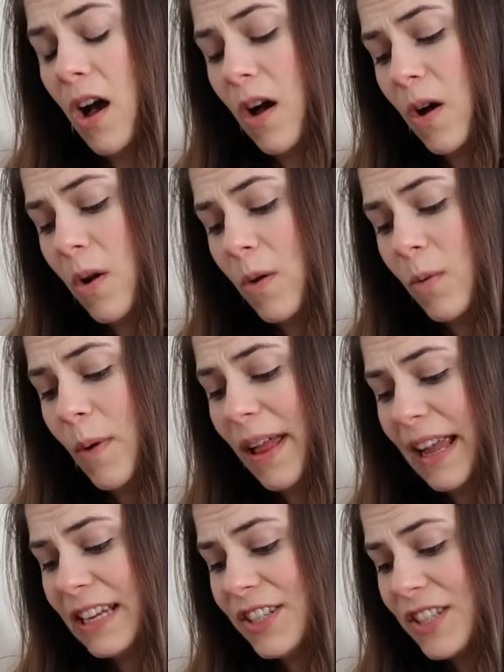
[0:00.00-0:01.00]
Well,
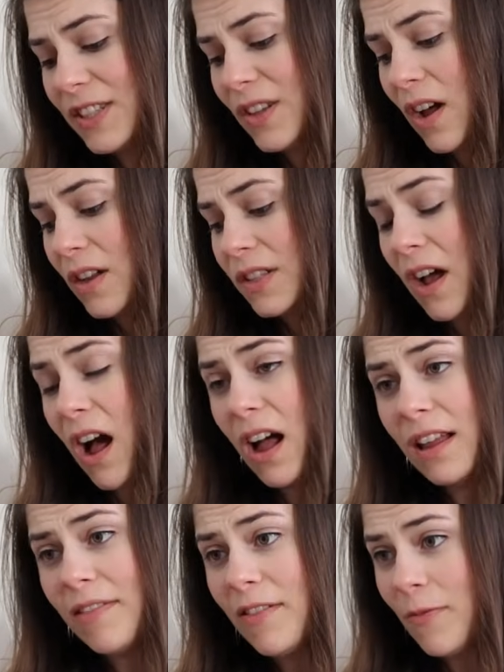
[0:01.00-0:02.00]
I just called
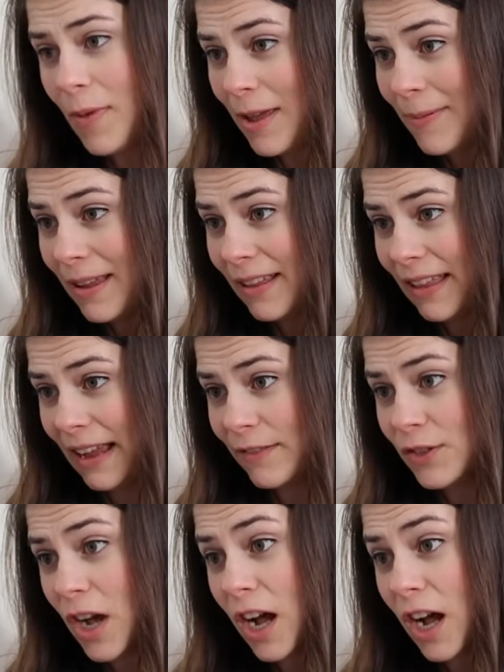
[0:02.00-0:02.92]
all the Baby Alive